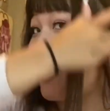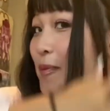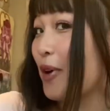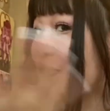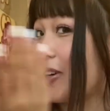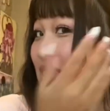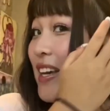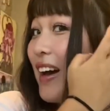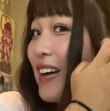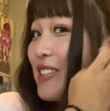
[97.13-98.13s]
perfect,
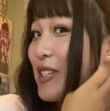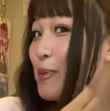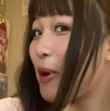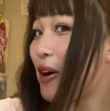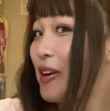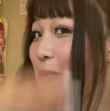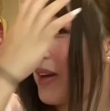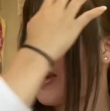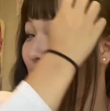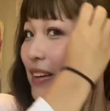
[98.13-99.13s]
just parting my
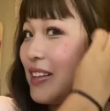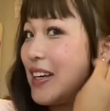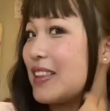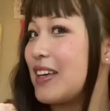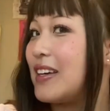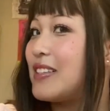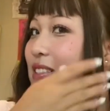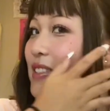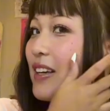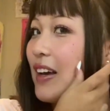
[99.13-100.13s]
hair like
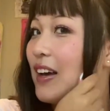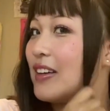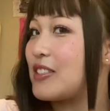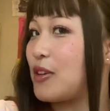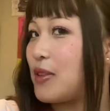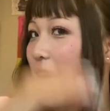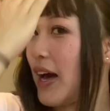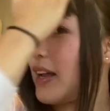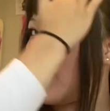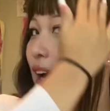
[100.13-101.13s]
this, so
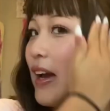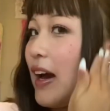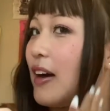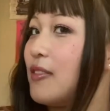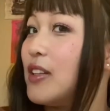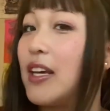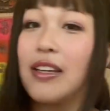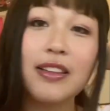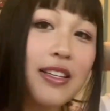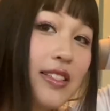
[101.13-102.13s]
that I have
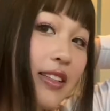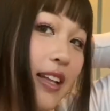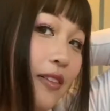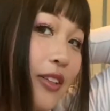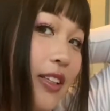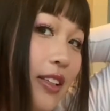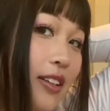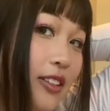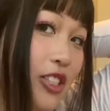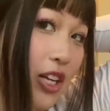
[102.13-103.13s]
like these lovely
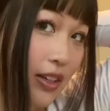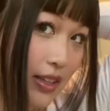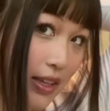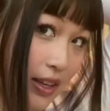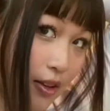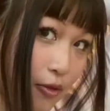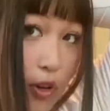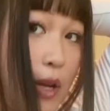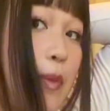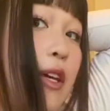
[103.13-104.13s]
little chunky
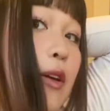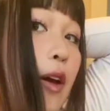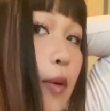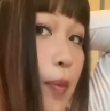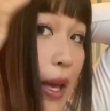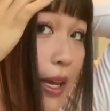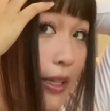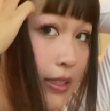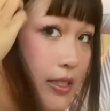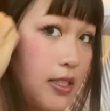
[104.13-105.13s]
framing
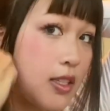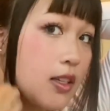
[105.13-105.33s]
bangs.